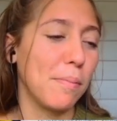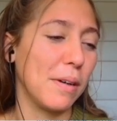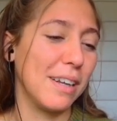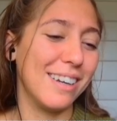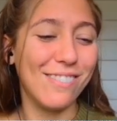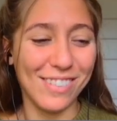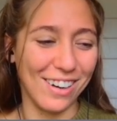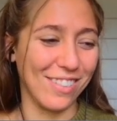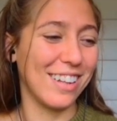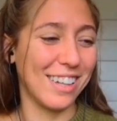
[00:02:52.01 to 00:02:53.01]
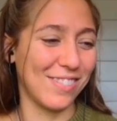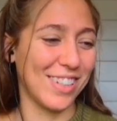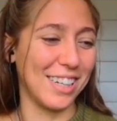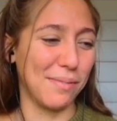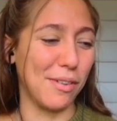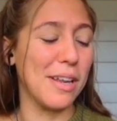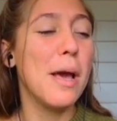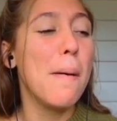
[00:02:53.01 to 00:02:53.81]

but whatever, that's besides the point.